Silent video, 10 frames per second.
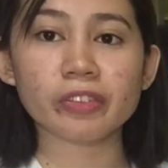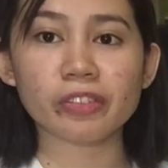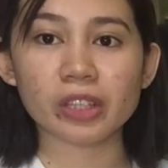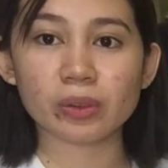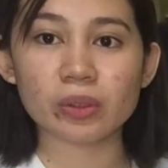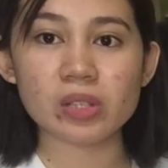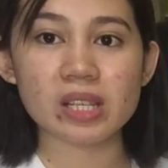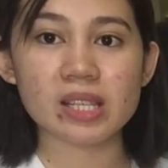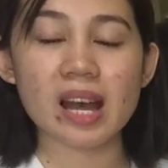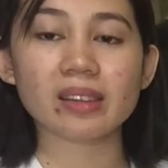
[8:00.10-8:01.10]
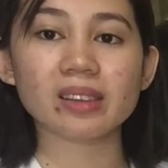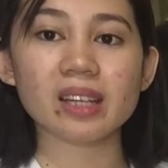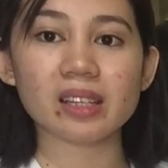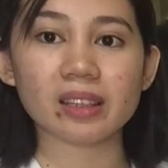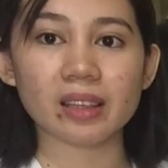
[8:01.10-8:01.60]
the fetus is at the
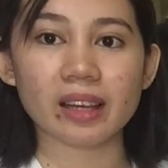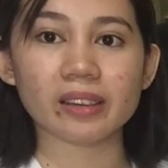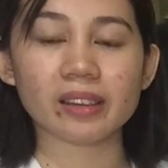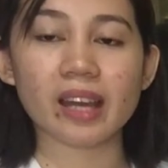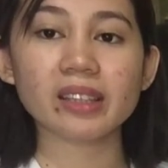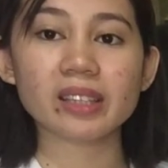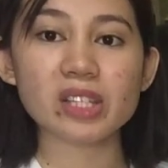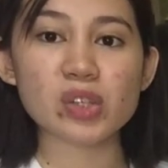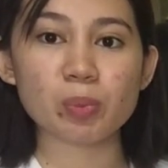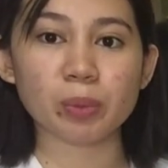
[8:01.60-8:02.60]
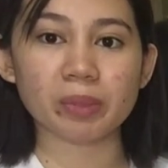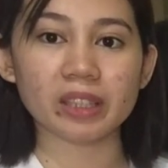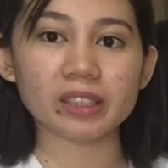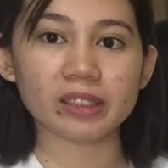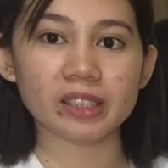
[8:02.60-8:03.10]
inlet and its
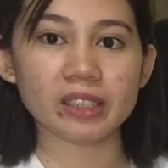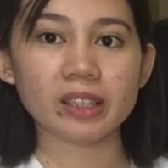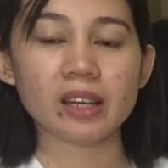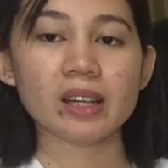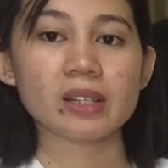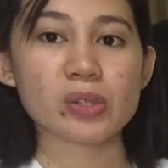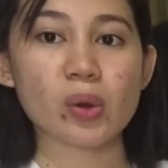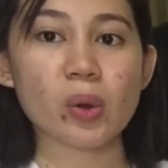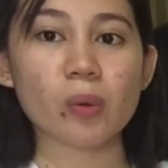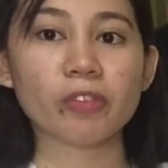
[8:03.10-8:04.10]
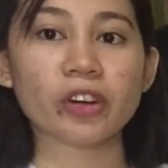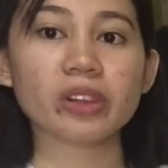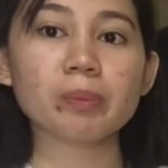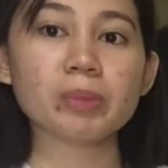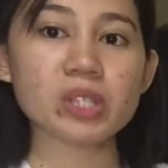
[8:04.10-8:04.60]
mobility. So for
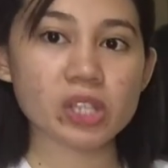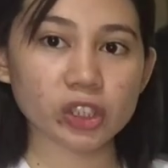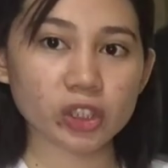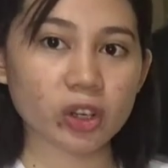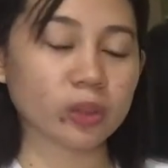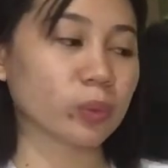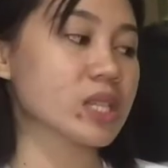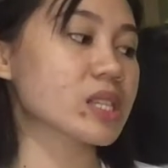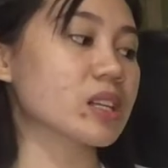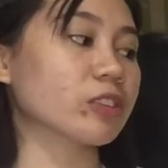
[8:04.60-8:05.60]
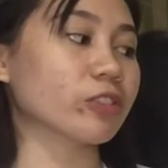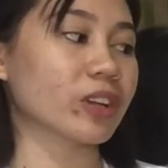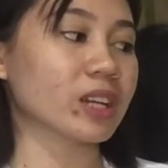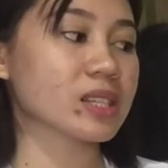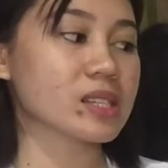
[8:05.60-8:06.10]
the position, we still
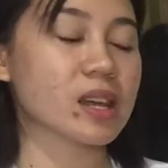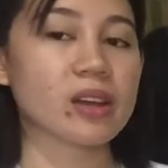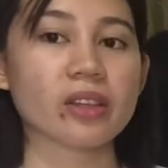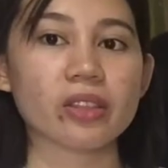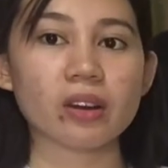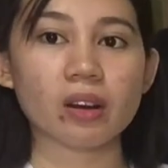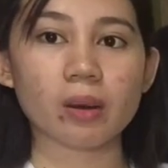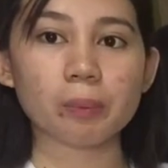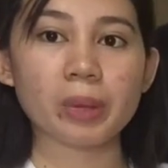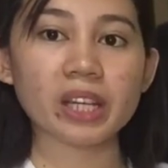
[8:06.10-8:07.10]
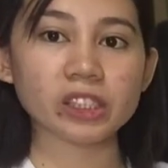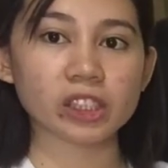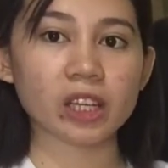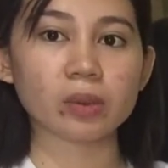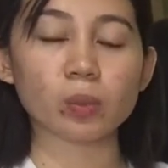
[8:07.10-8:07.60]
face the
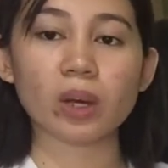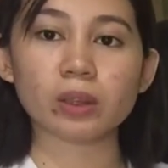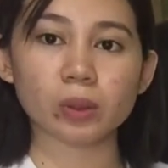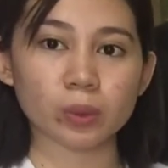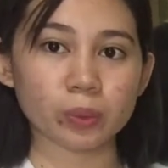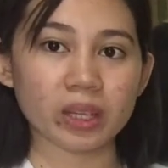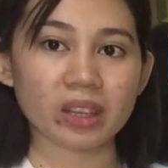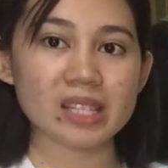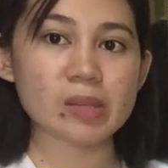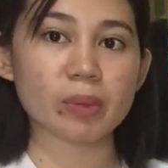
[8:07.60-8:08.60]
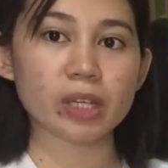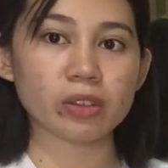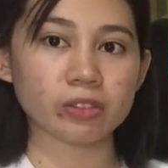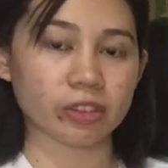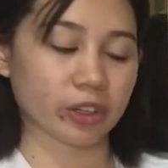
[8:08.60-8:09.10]
patient while doing this
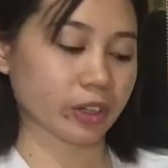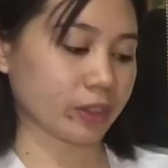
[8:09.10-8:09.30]
maneuver.